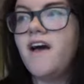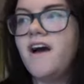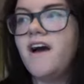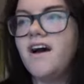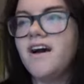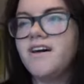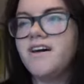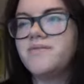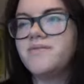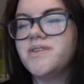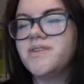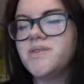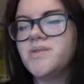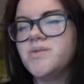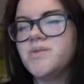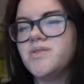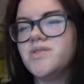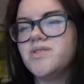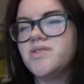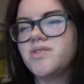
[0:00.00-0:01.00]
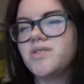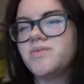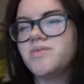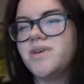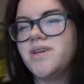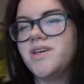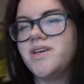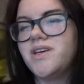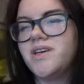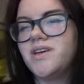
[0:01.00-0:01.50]
And this one took
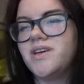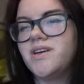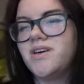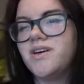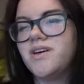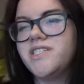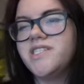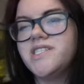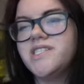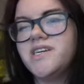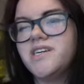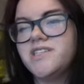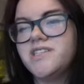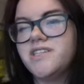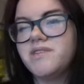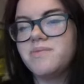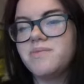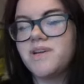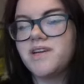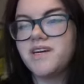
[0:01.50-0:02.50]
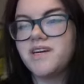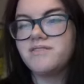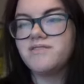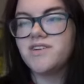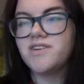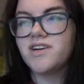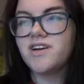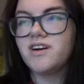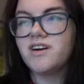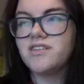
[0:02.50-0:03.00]
me... I started the minute
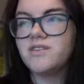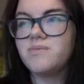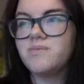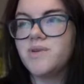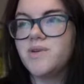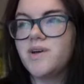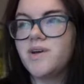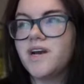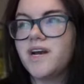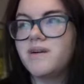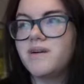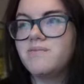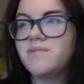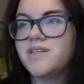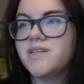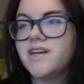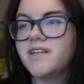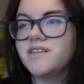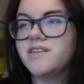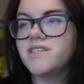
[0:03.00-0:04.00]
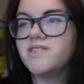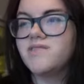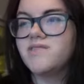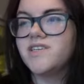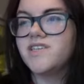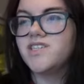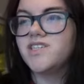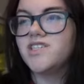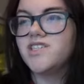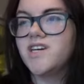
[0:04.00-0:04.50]
after I caught the mutant carp to get this
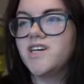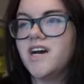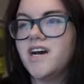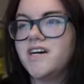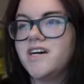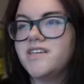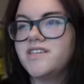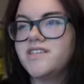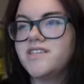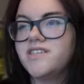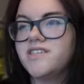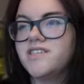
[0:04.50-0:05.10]
fish, and